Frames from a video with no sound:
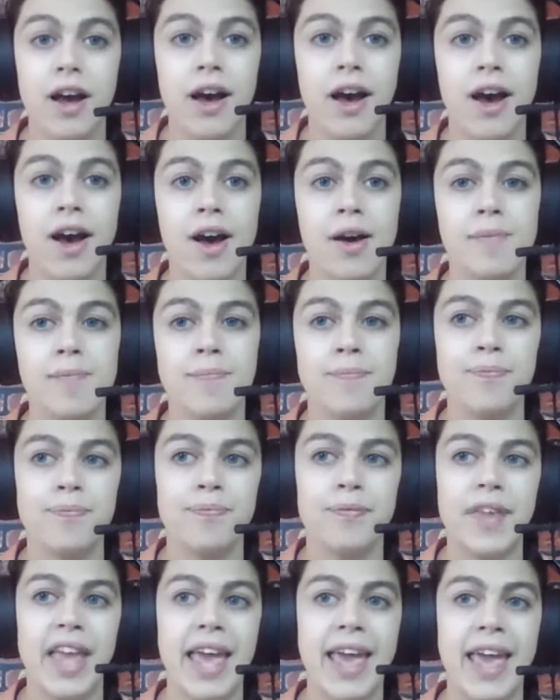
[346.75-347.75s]

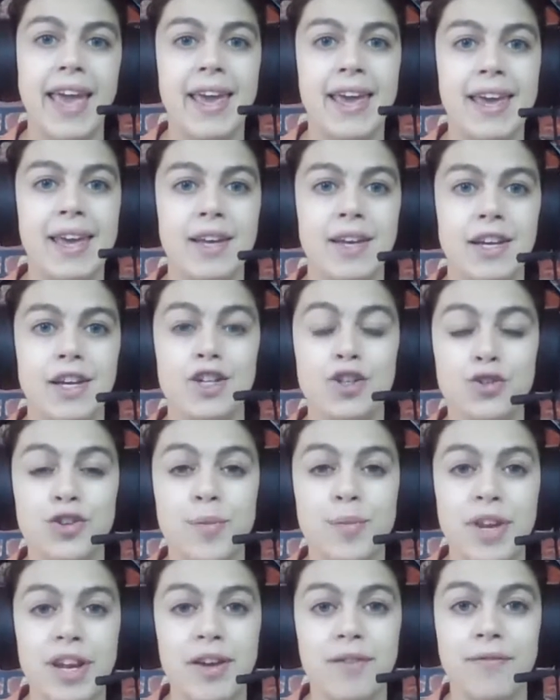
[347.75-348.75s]
a
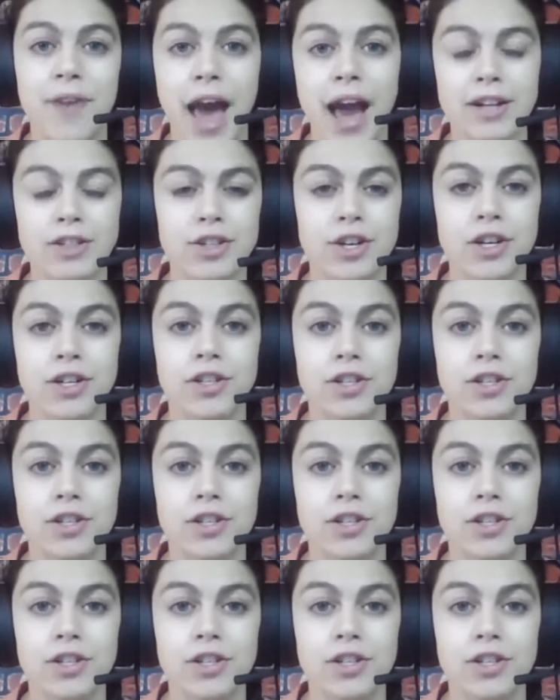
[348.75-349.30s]
contributing factor